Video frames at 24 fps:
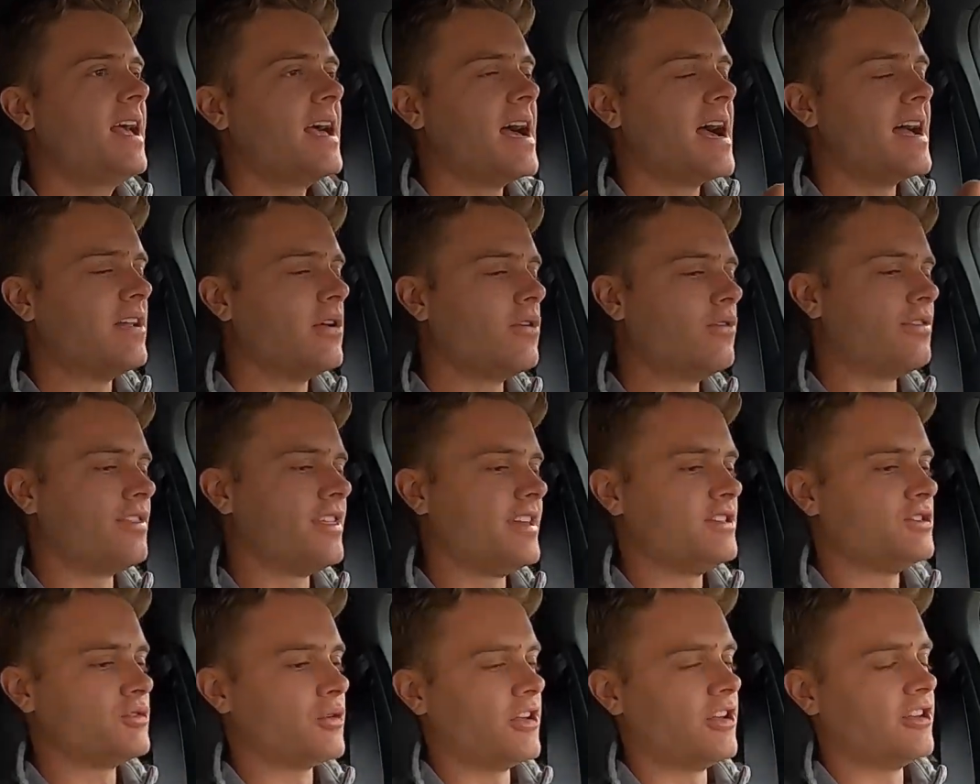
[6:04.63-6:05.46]
I don't
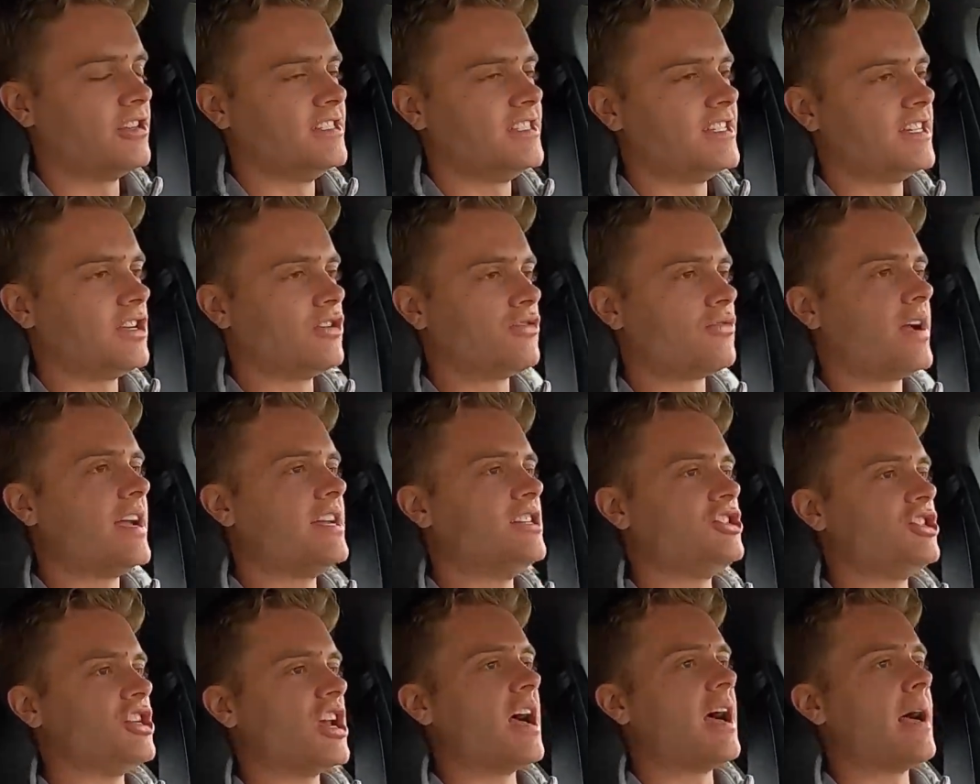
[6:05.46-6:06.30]
think Toyota did a great
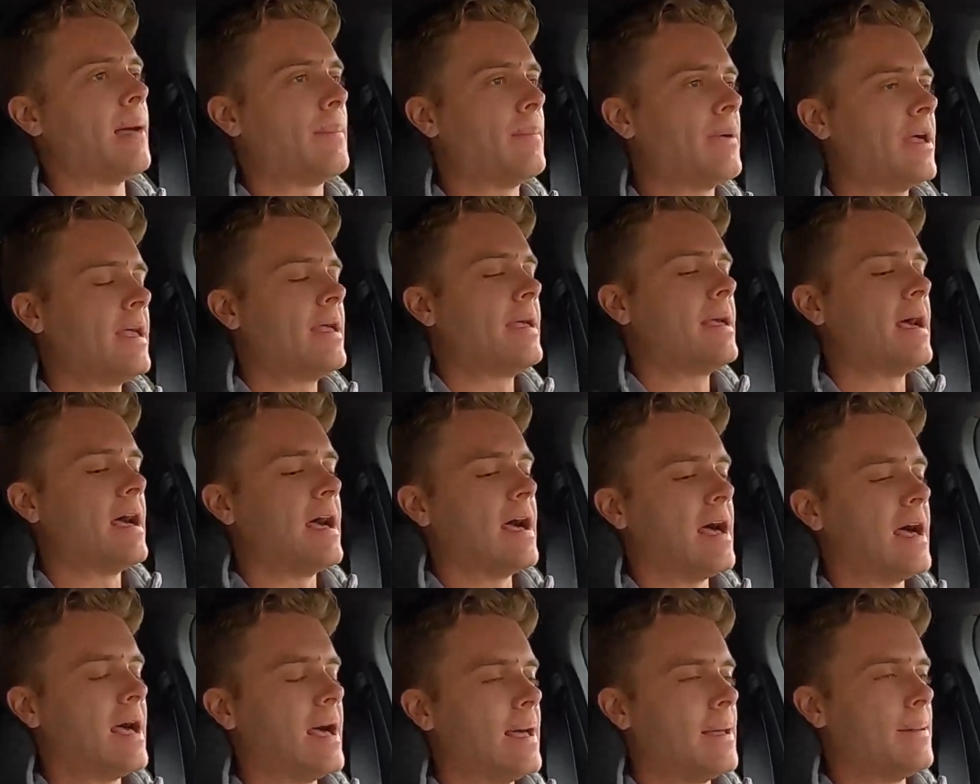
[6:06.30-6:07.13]
job
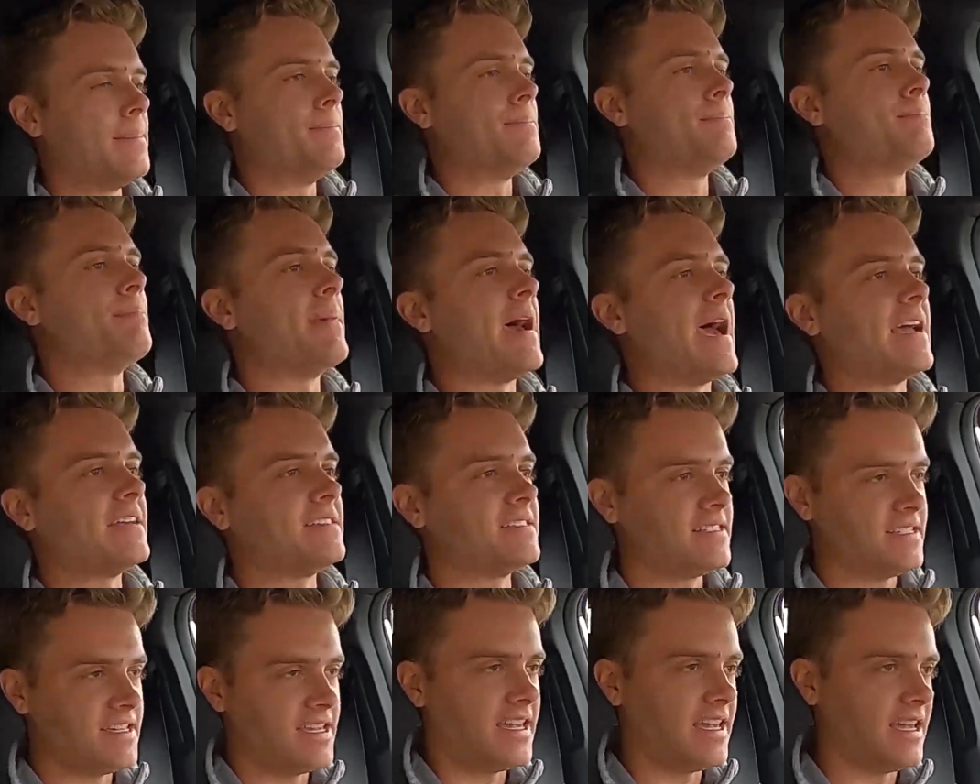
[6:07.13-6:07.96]

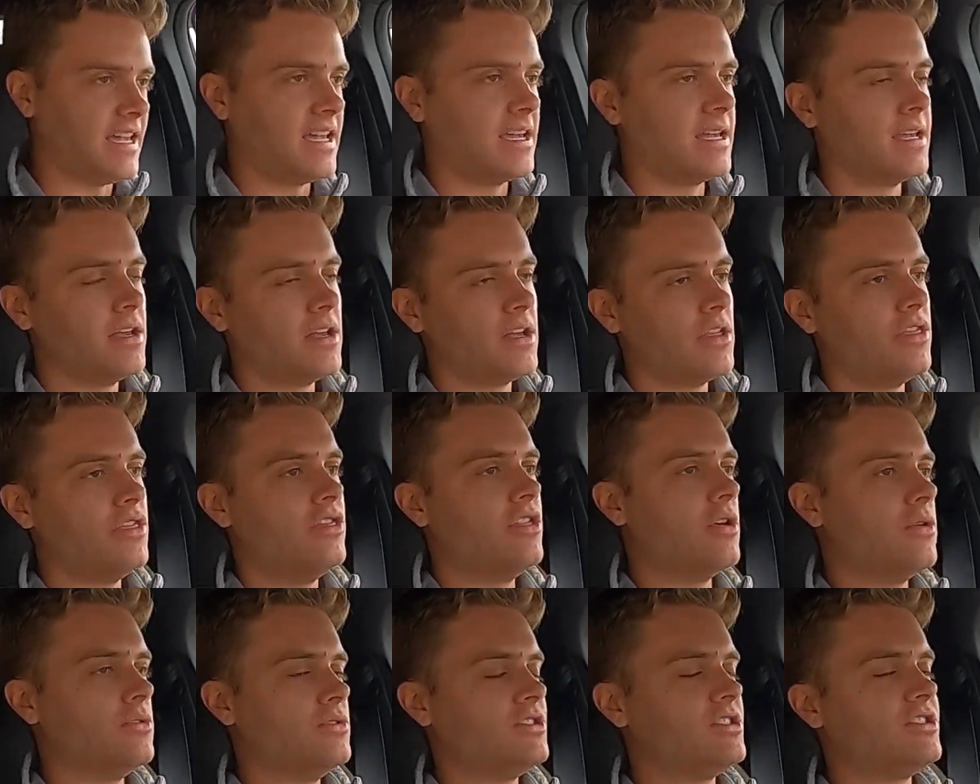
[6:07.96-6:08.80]
masking
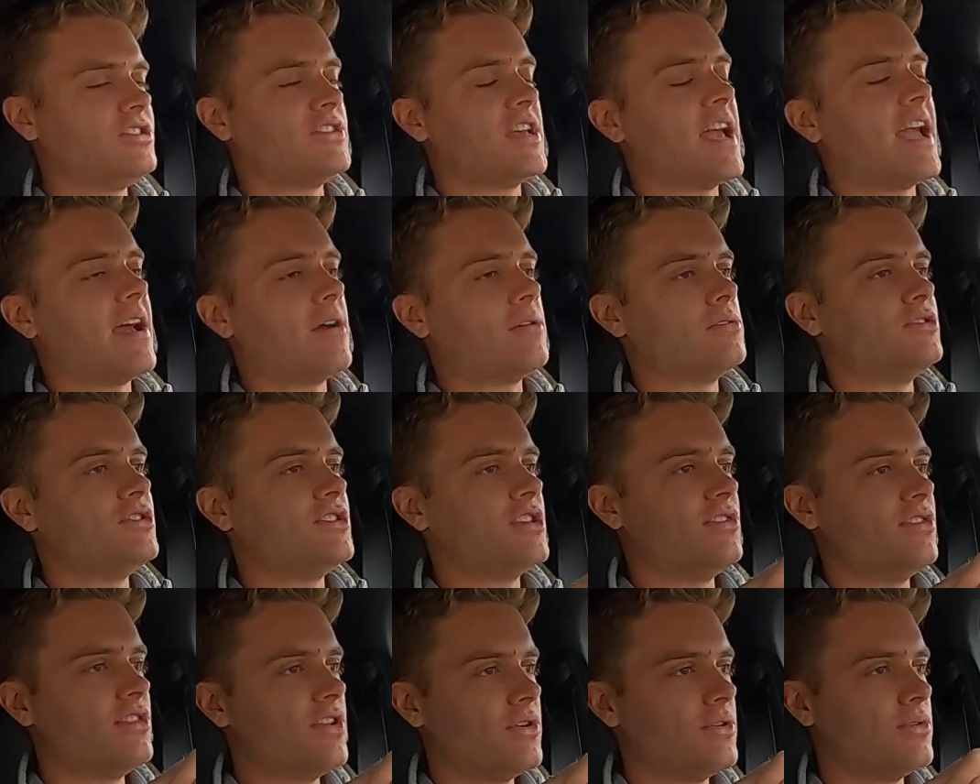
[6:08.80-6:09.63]
those sounds
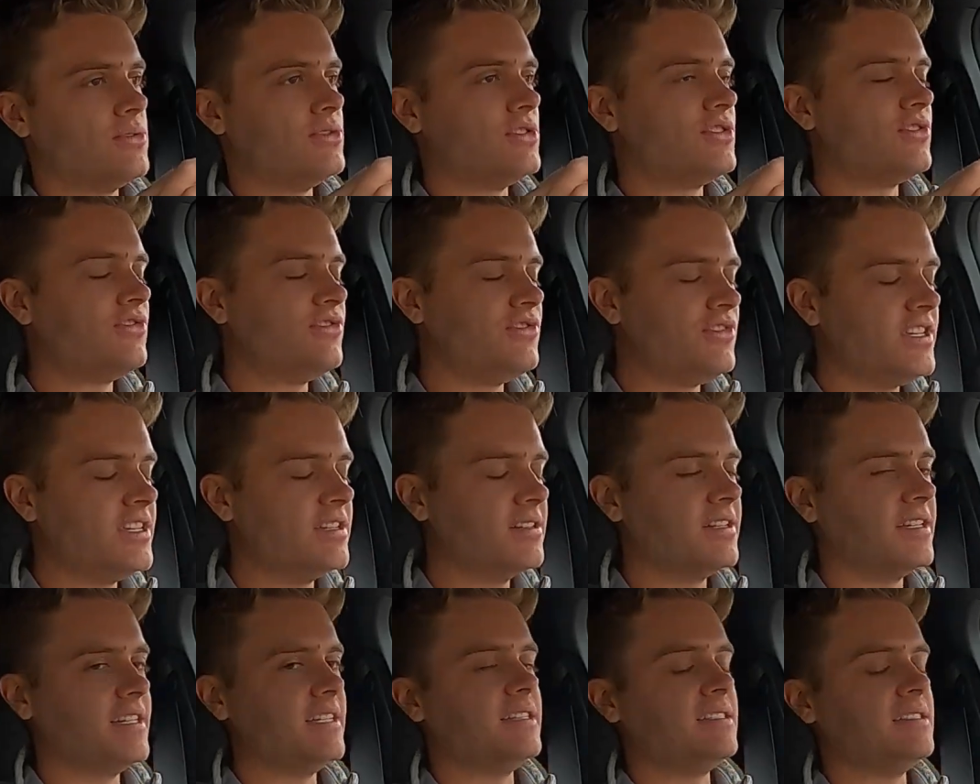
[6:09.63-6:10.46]
and those
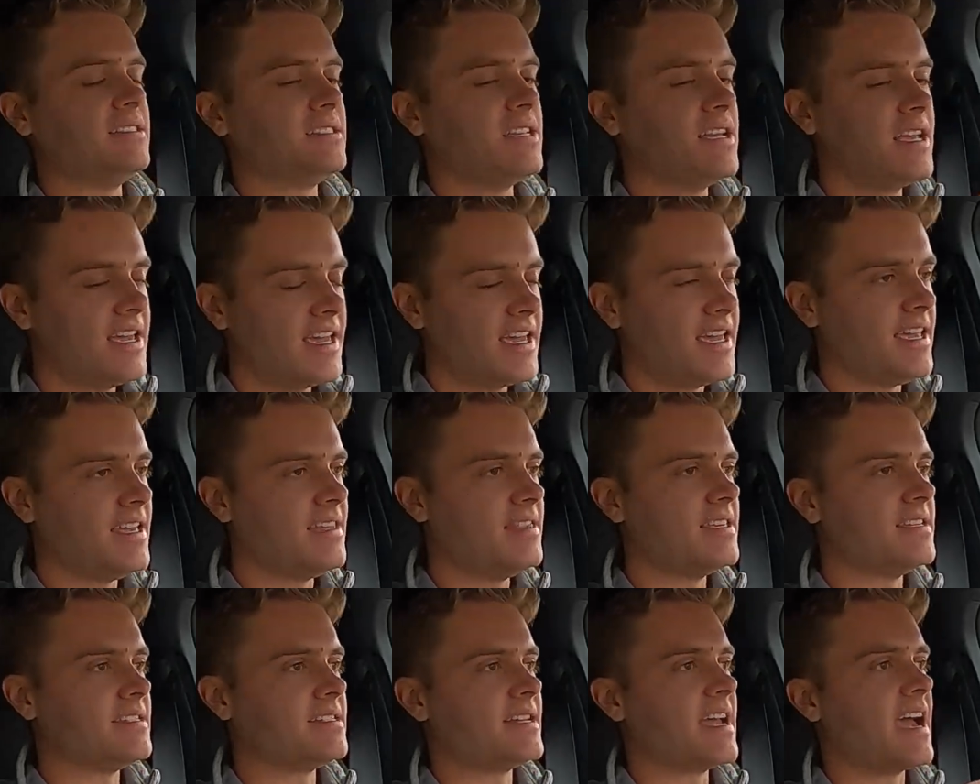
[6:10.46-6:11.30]
feelings in
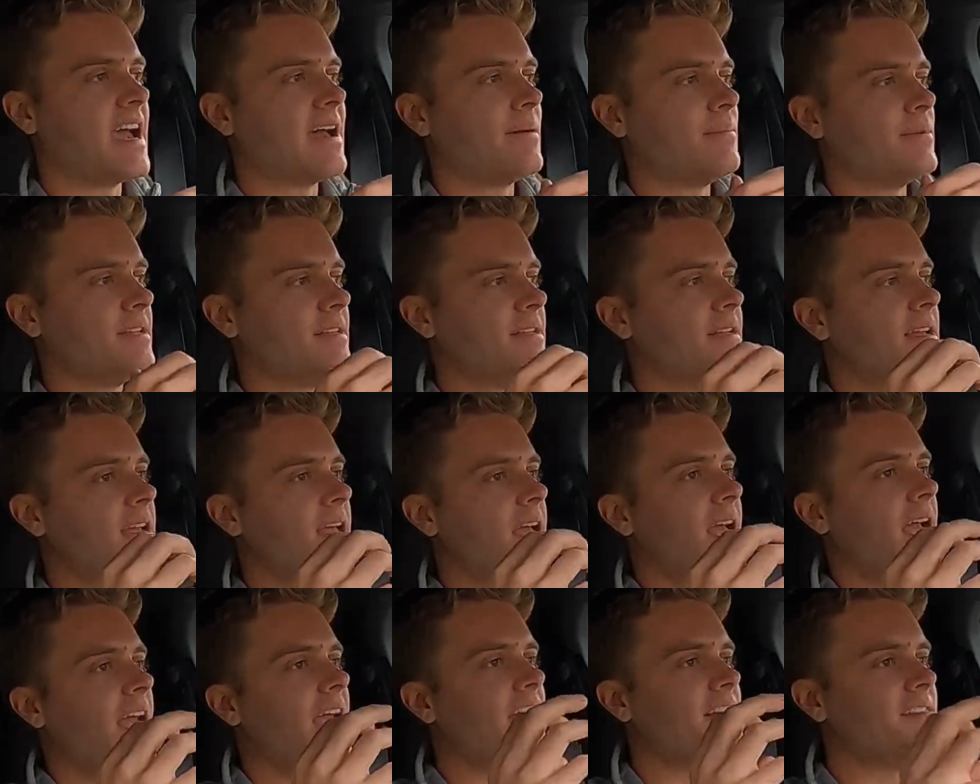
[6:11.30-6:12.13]
this cabin.
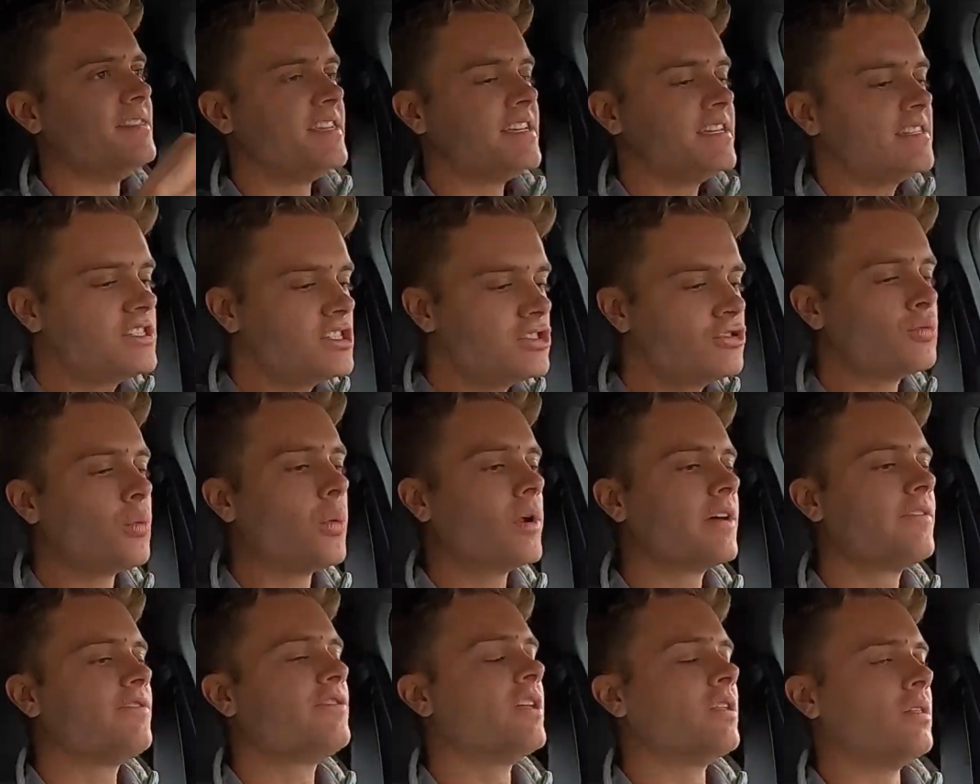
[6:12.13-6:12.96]
And this is one
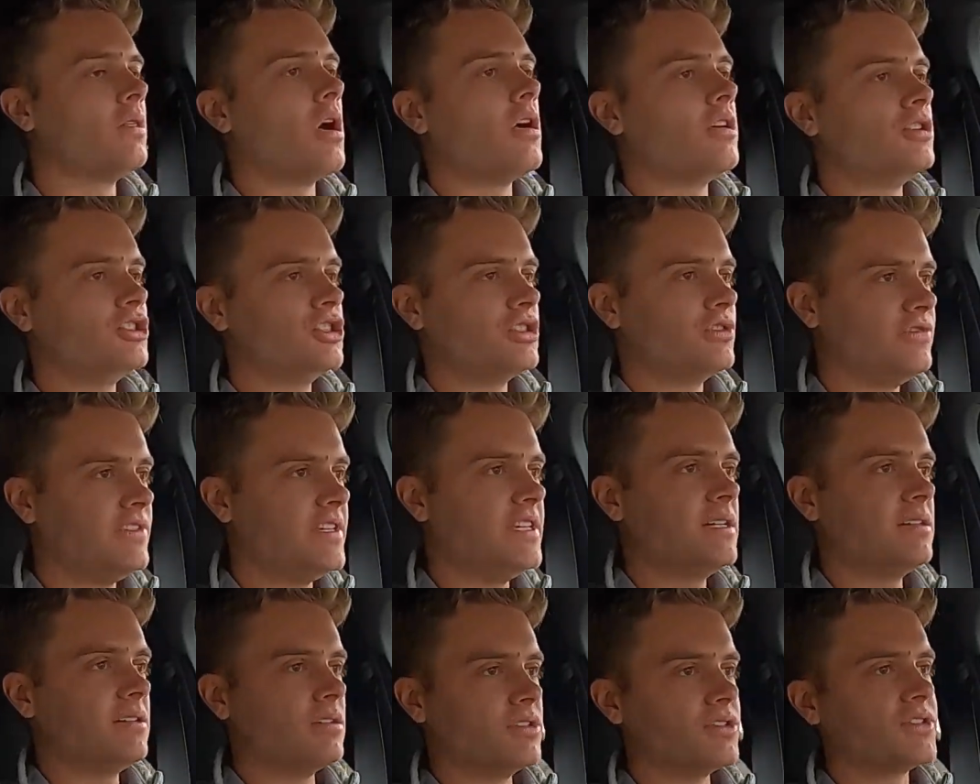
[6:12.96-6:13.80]
of the larger
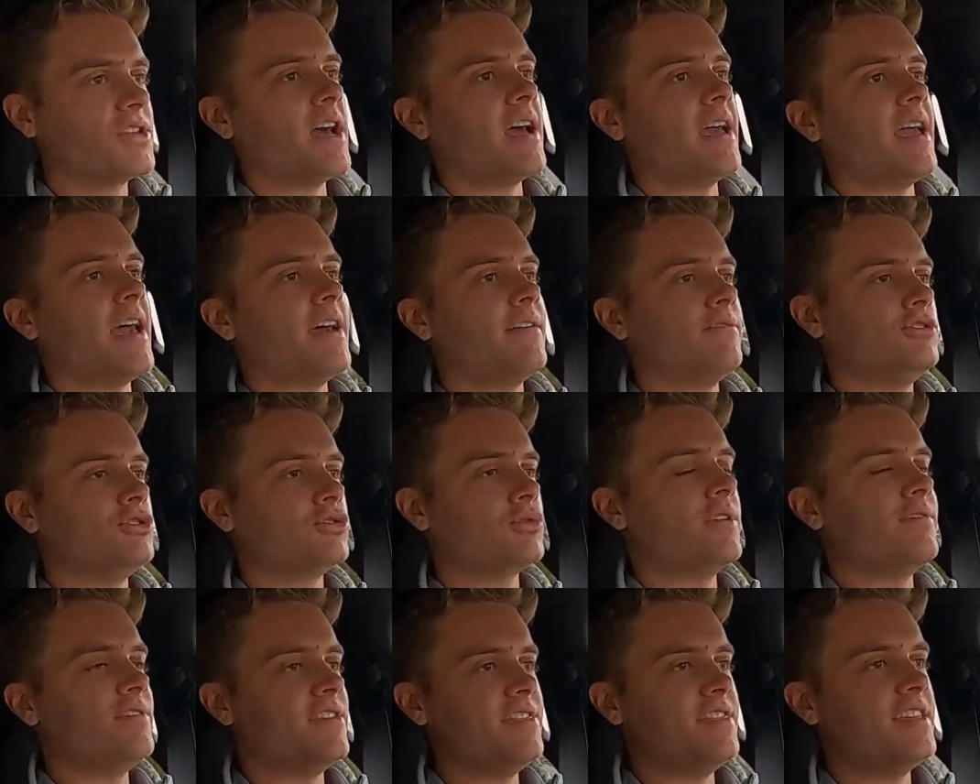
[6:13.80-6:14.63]
vehicles I have
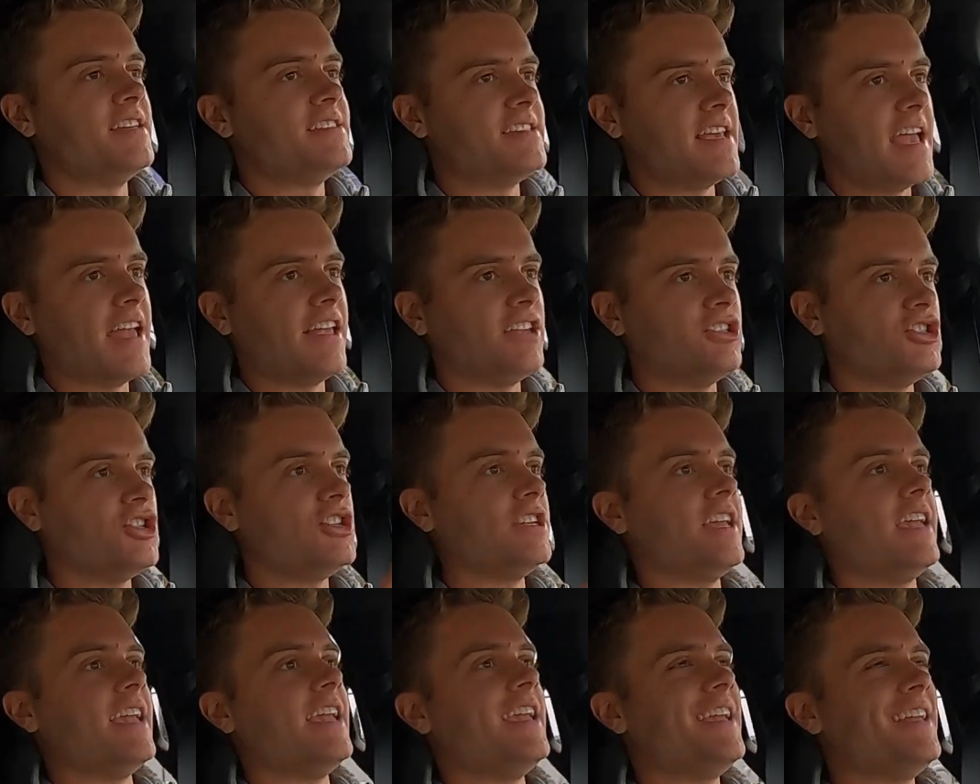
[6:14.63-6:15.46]
driven this
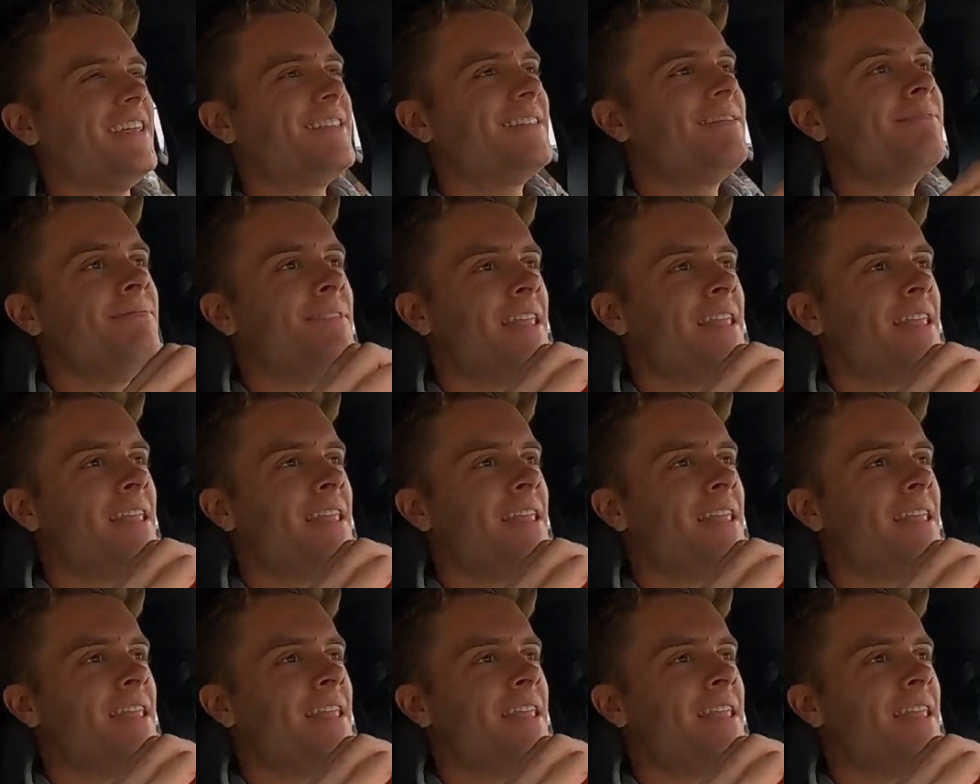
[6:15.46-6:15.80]
engine in,